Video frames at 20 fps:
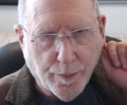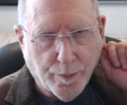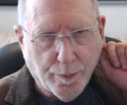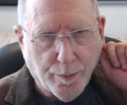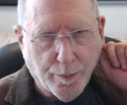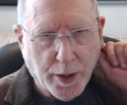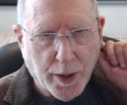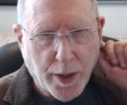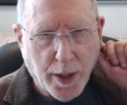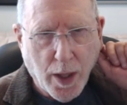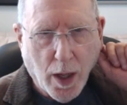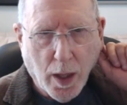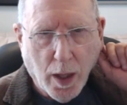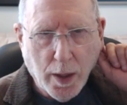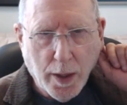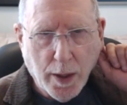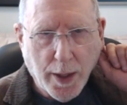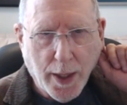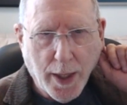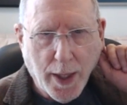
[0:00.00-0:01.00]
Billie
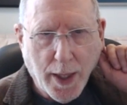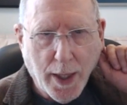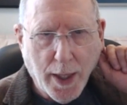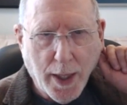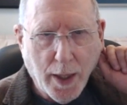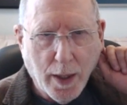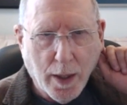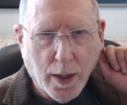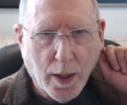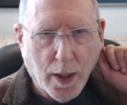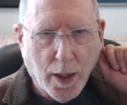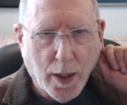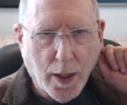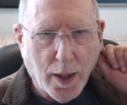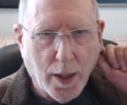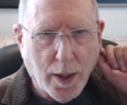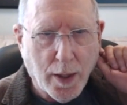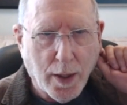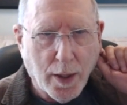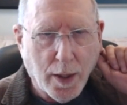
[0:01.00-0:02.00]
Holiday,
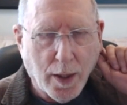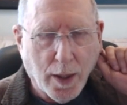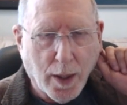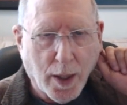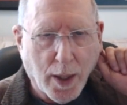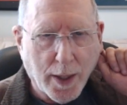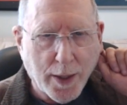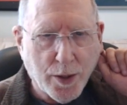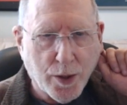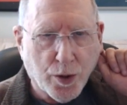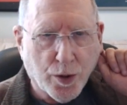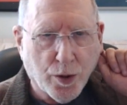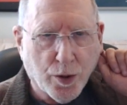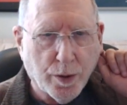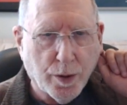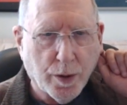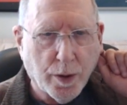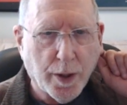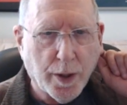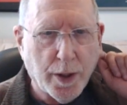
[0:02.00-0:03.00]
I
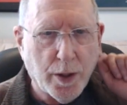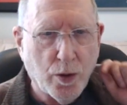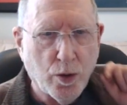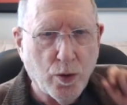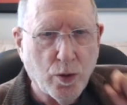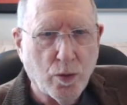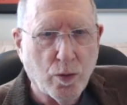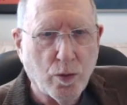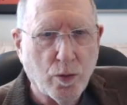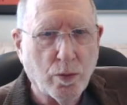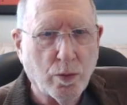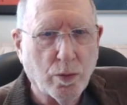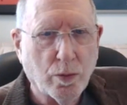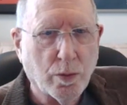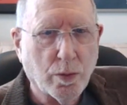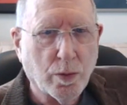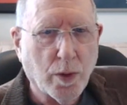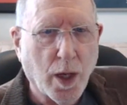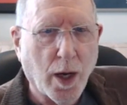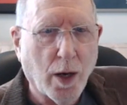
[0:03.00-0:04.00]
certainly knew
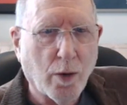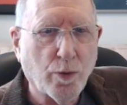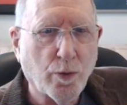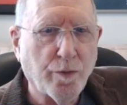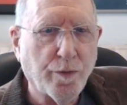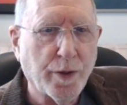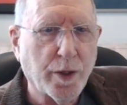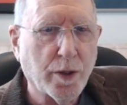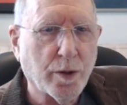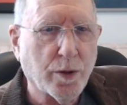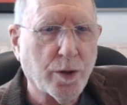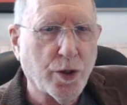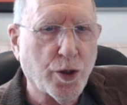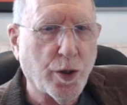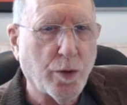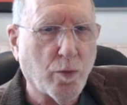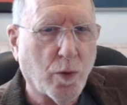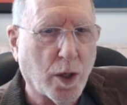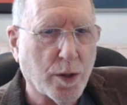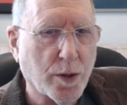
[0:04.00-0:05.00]
how revered she
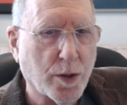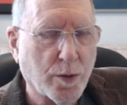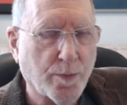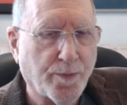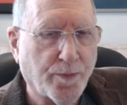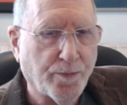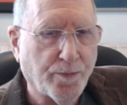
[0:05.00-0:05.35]
was.